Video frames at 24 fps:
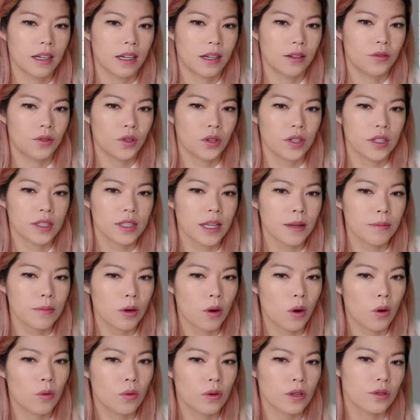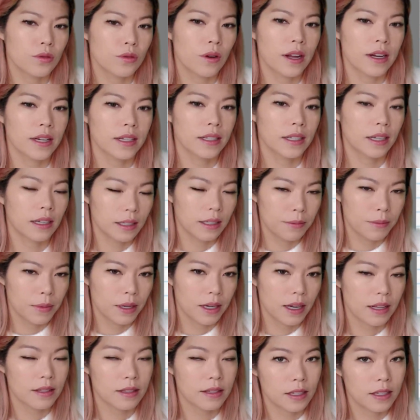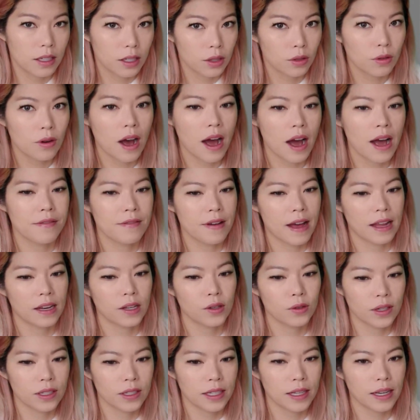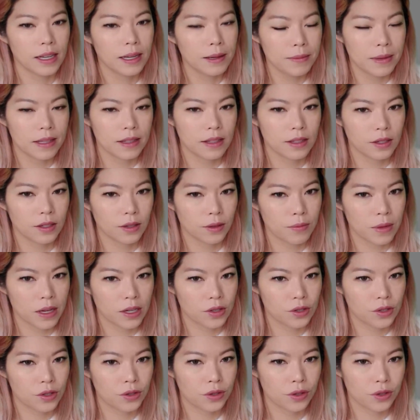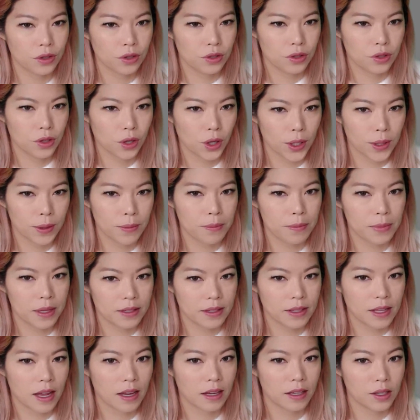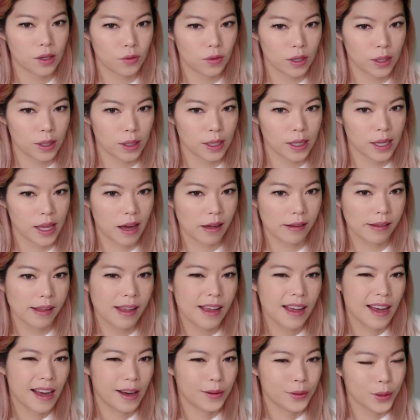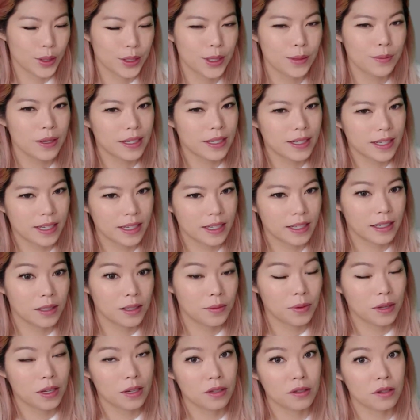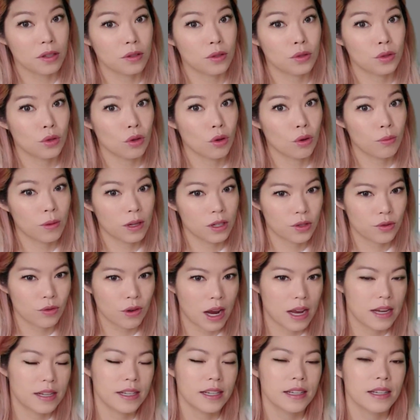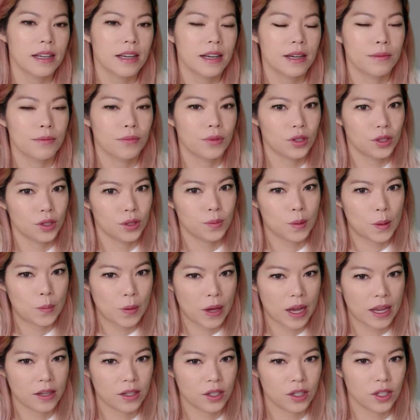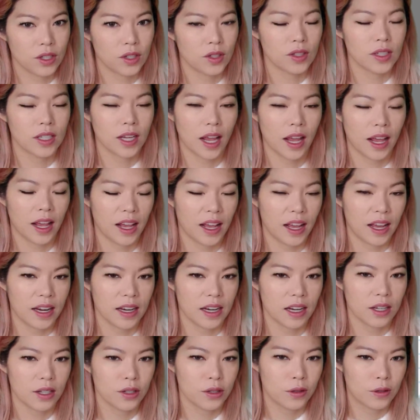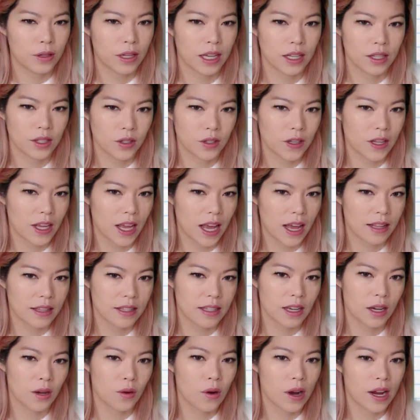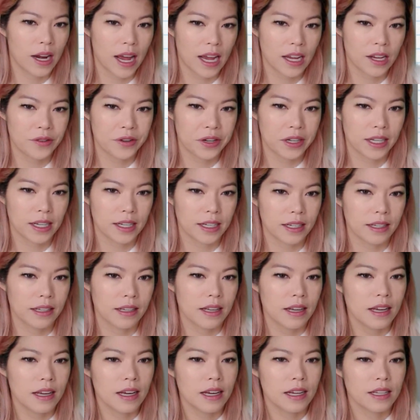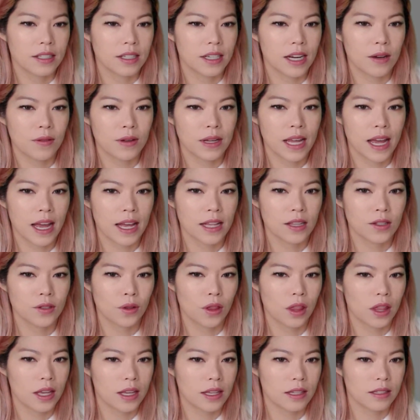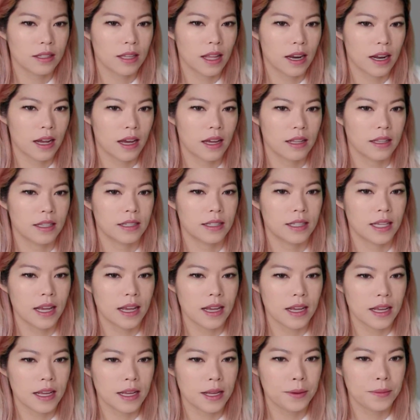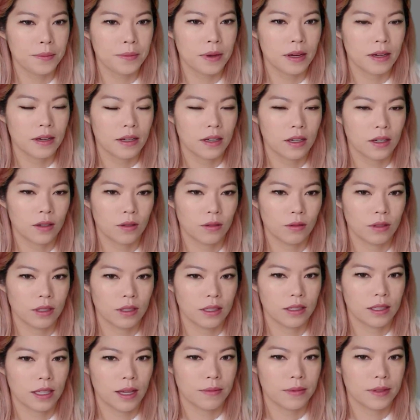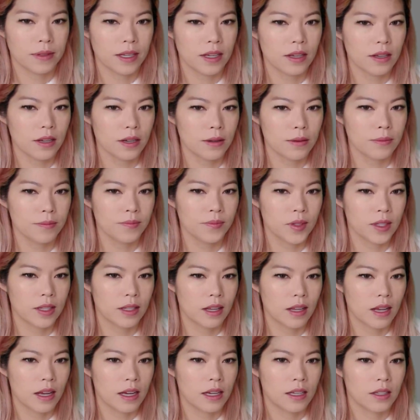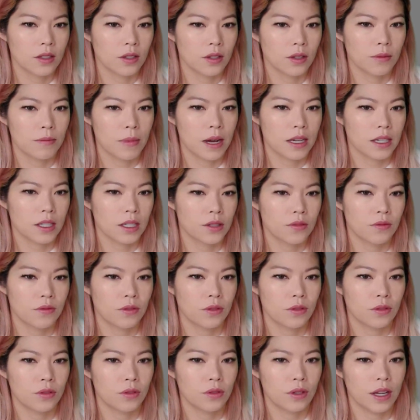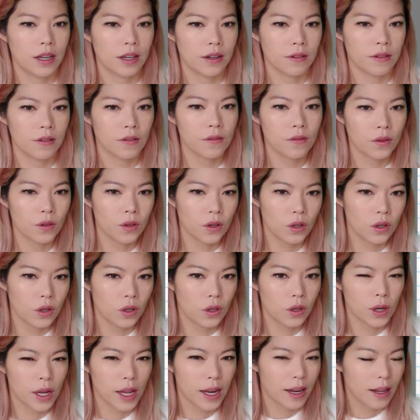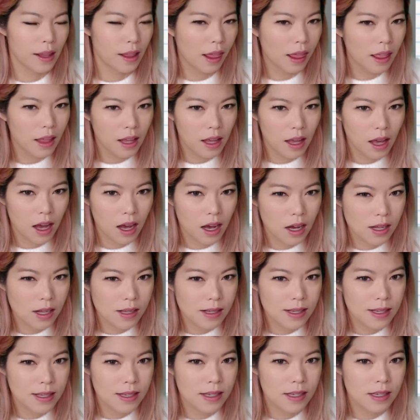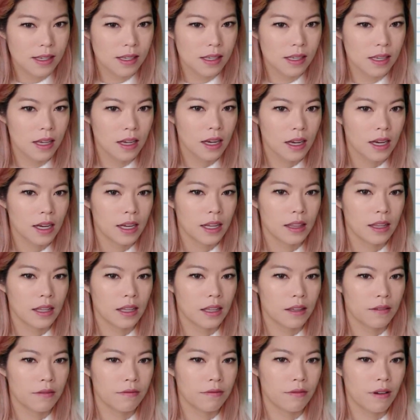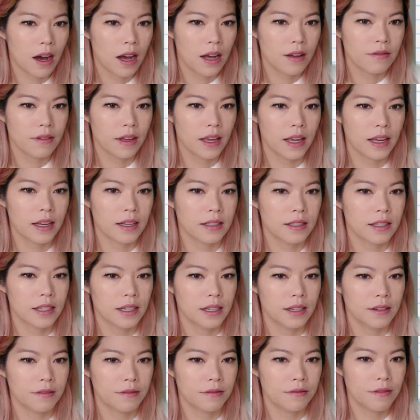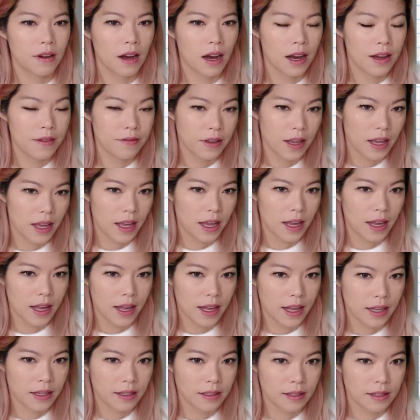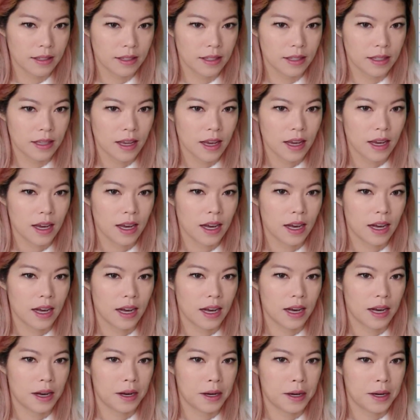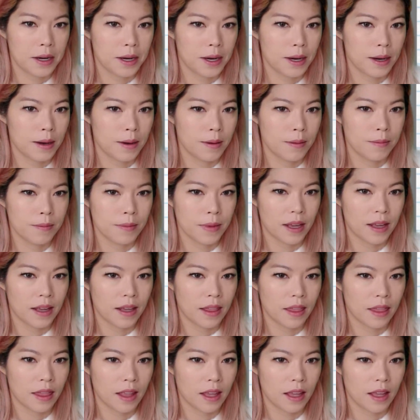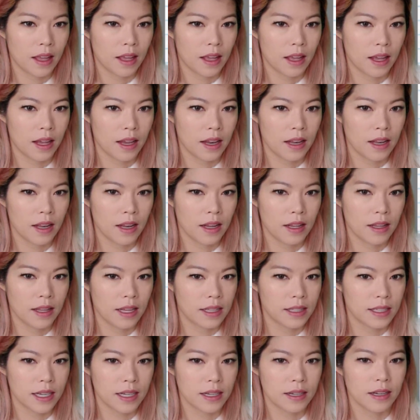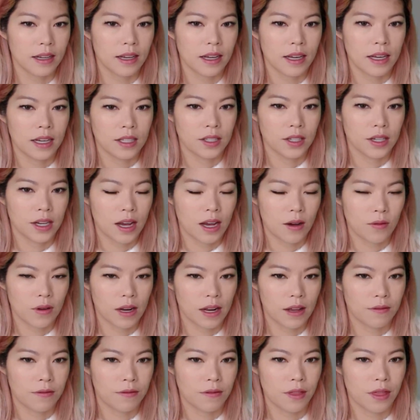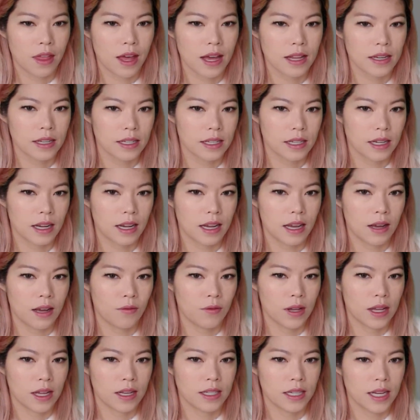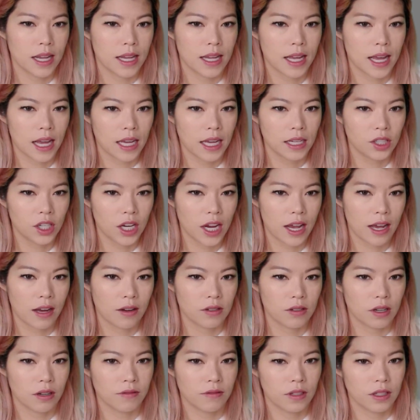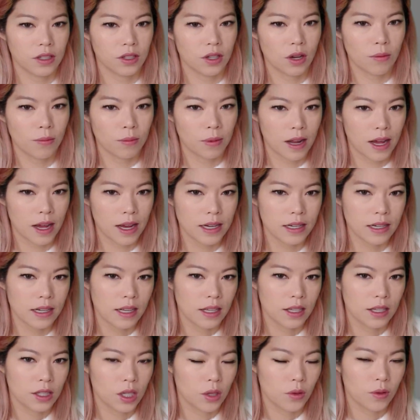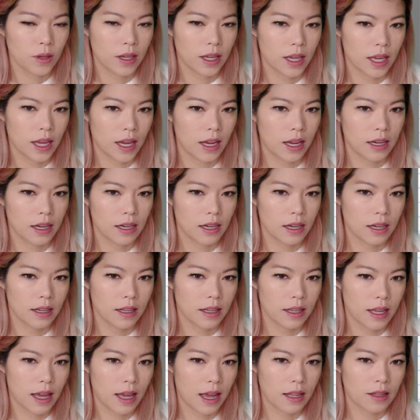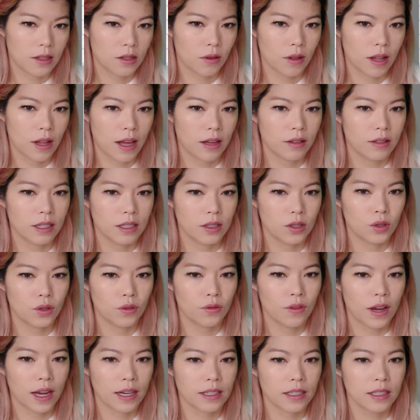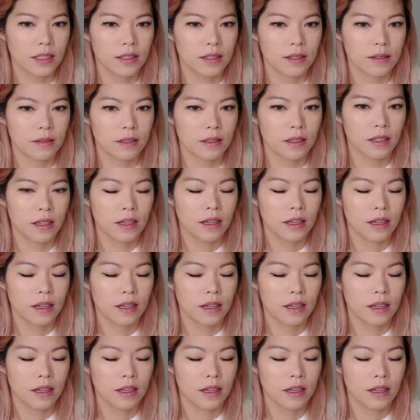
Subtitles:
And notice that I'm always writing the limit until I evaluate the limit, so make sure you don't miss that in your working out. I know it's a bit tedious because there's so much writing, but just be patient and you'll get to the answer quite accurately. So now we cancel things that are the same, all the same terms. So minus 4 and the 4, anything else? The 5x and the 5x, and then that's it. So now we're left with that, and we can take h out of the top line, so we can cancel out the two factors.